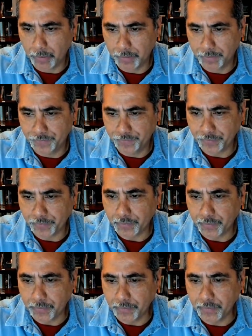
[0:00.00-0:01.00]

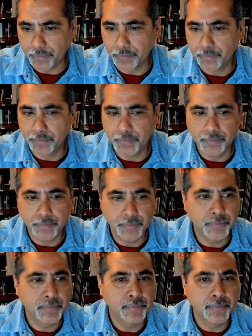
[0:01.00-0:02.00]

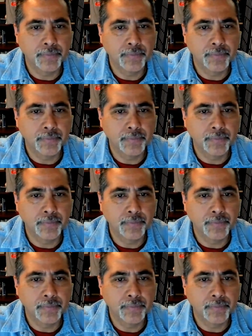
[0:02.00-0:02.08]
(silent)